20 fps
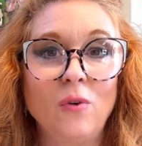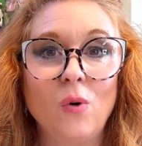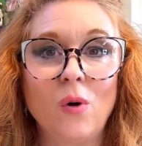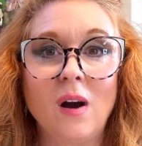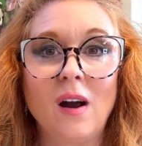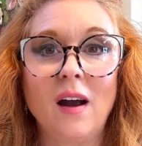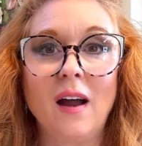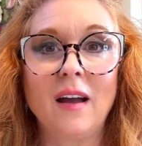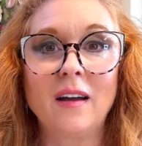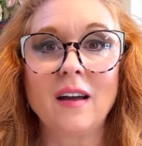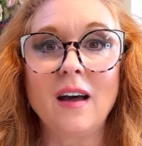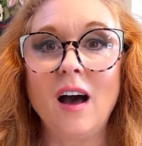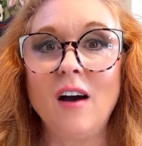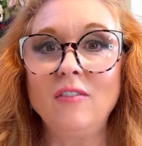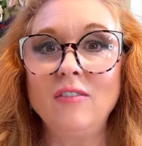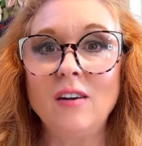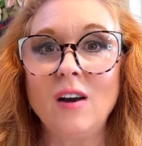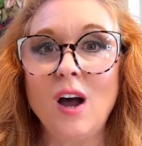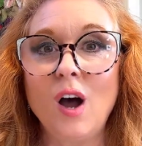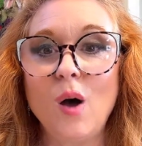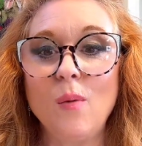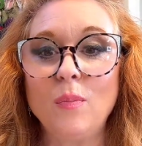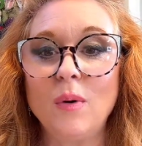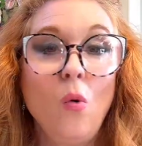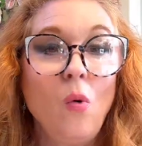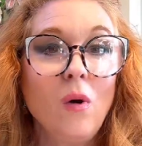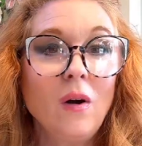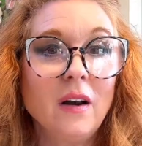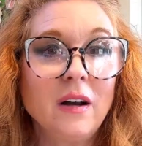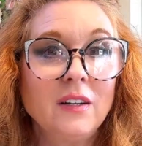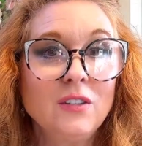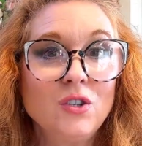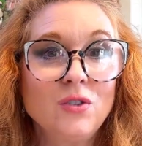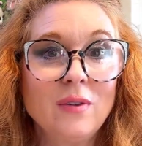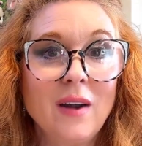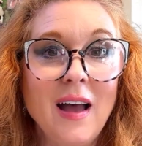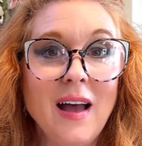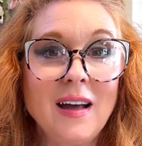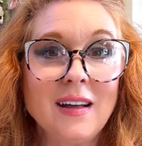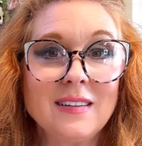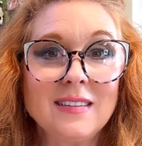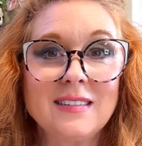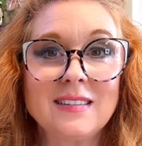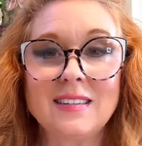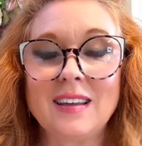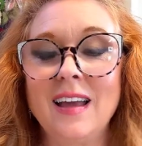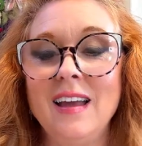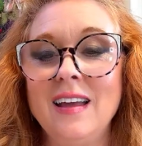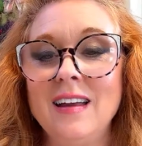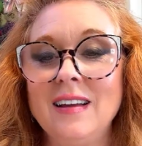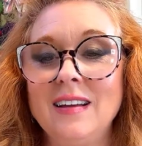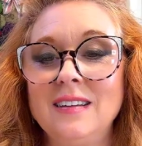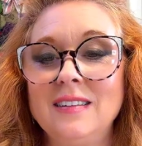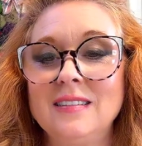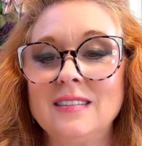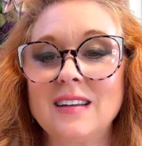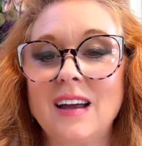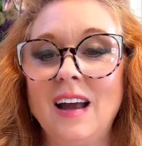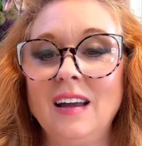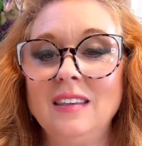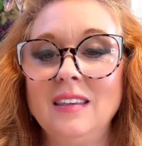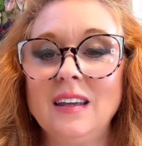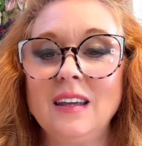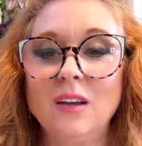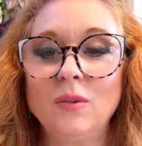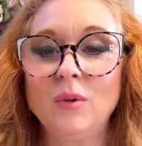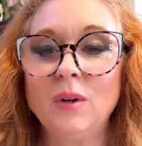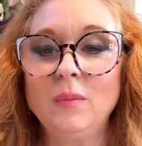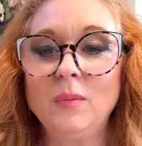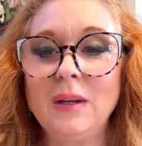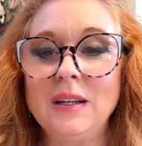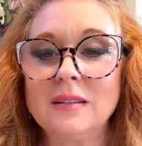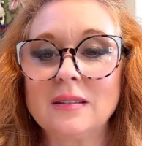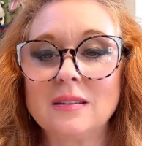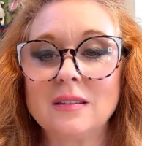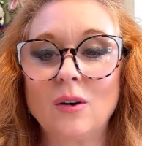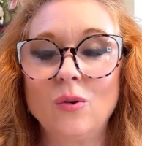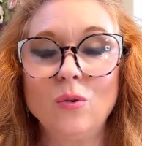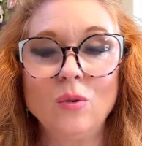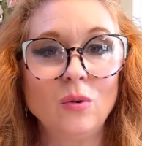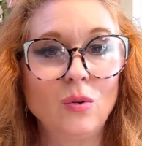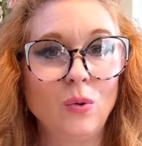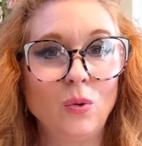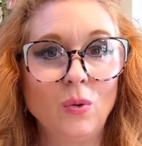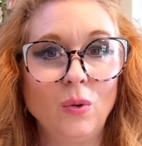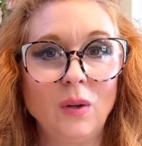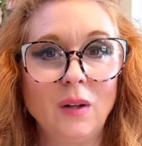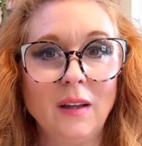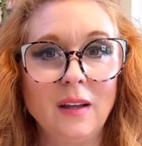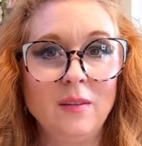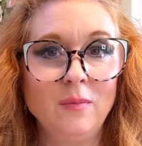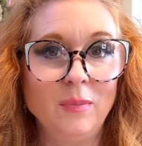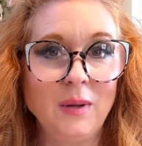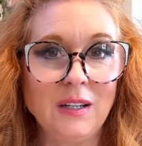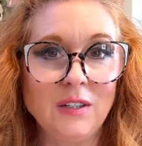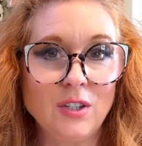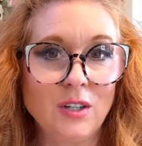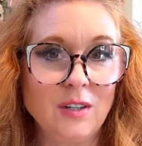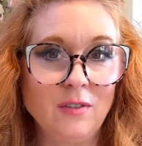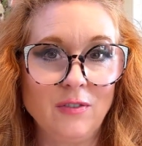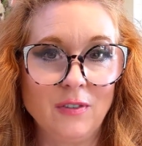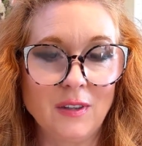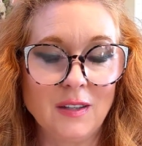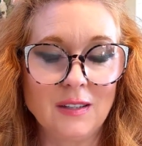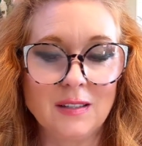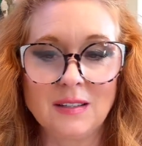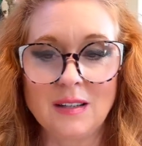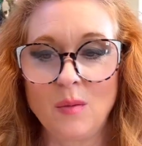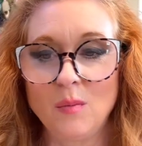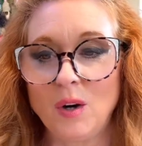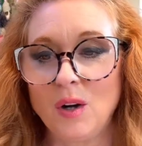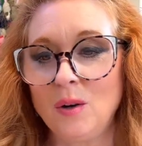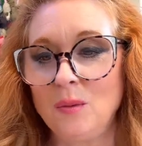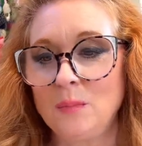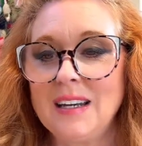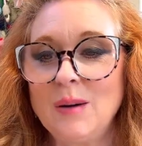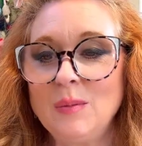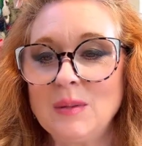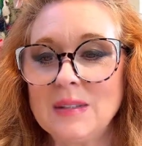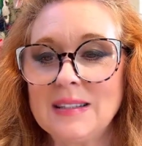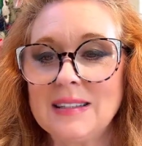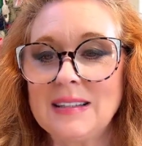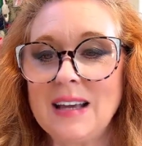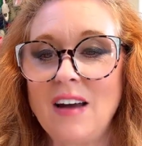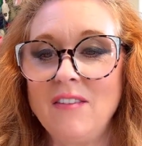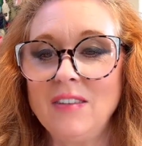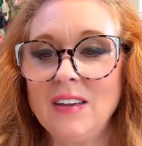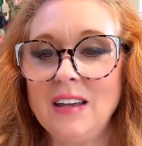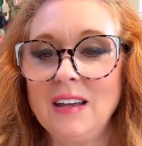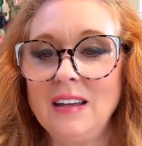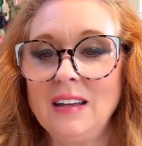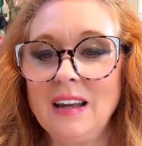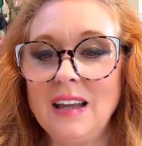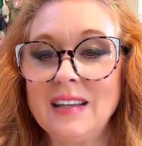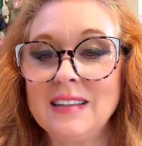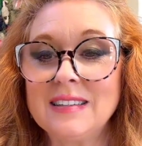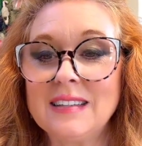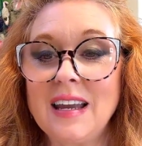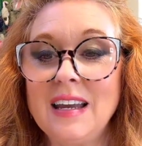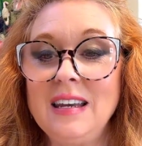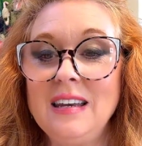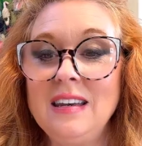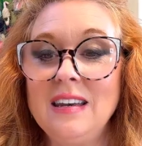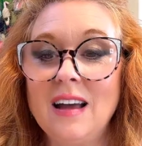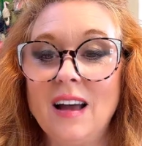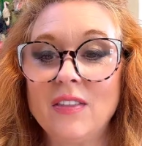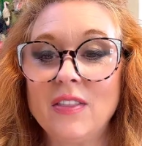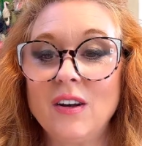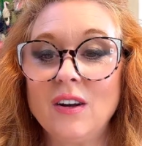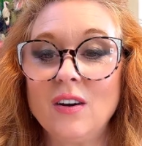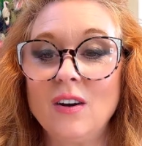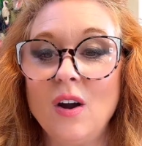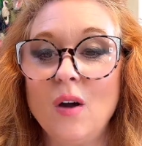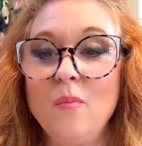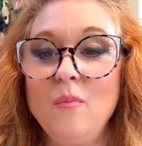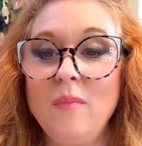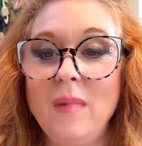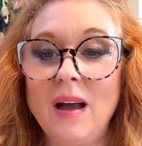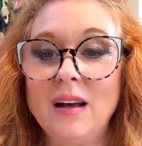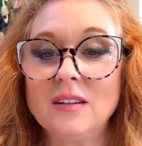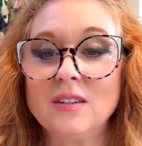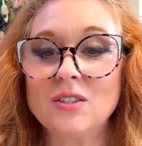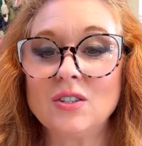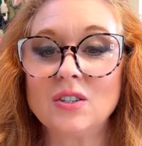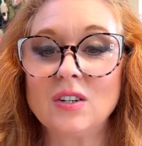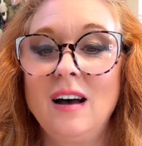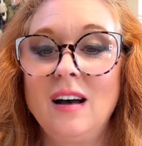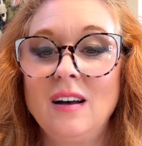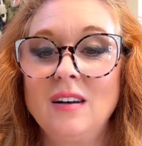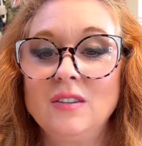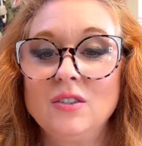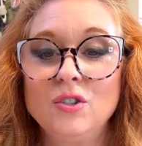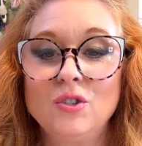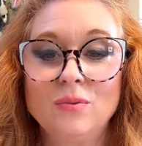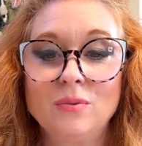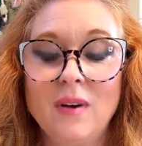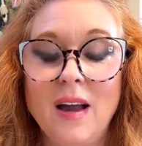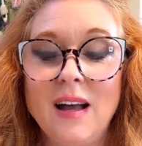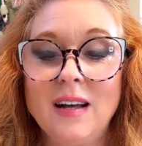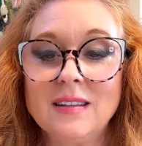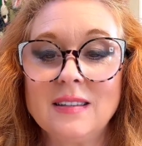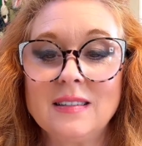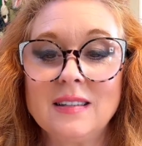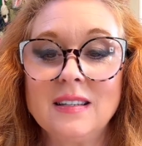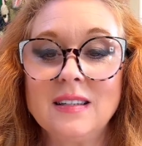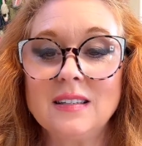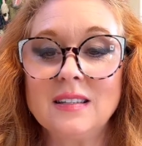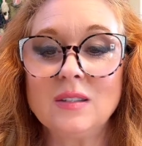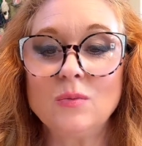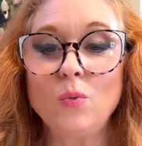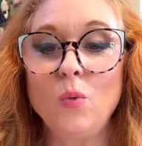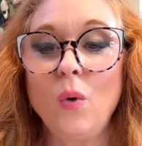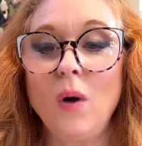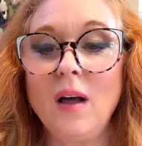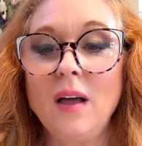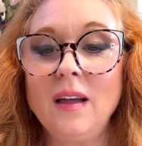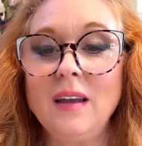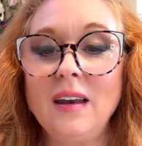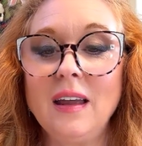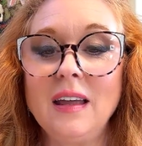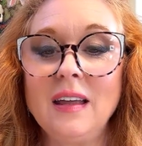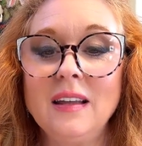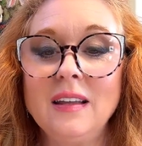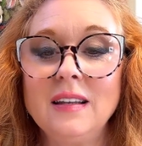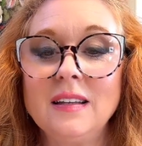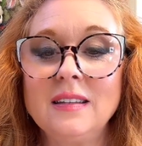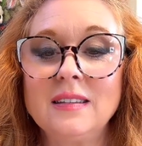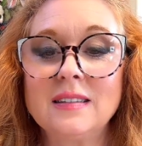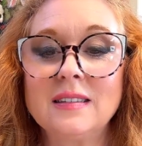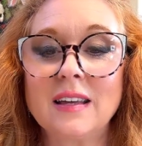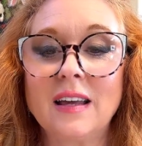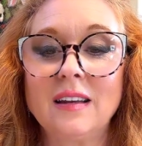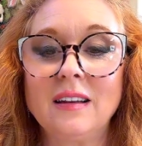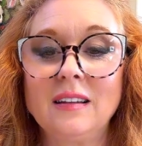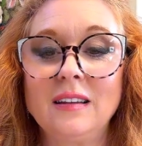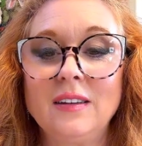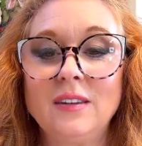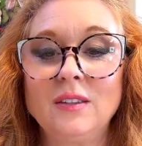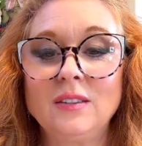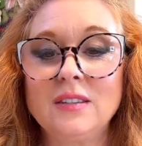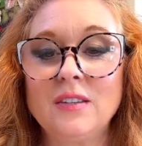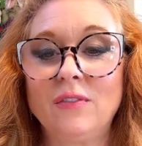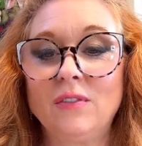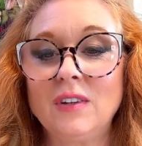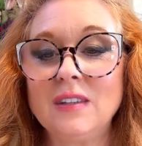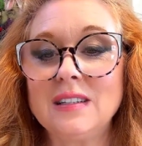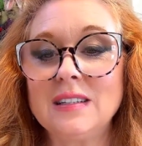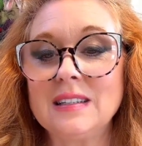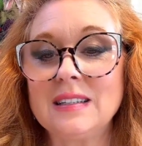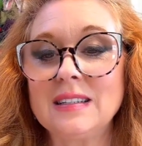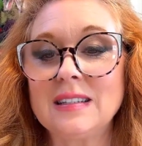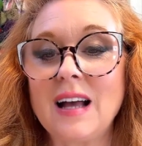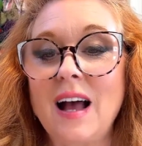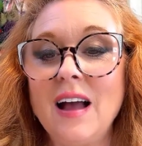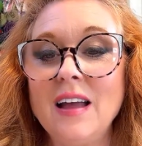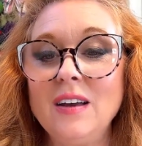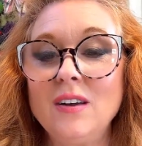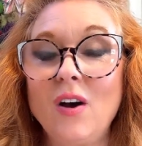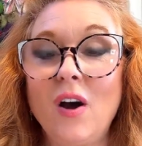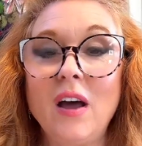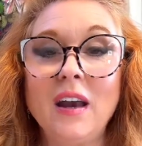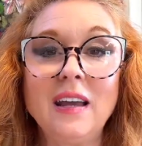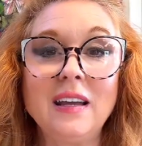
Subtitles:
for a cover up or a dress, and I think it would be so cool and beachy for the summer. Number 7 is another mesh dress. This one is got a little different design on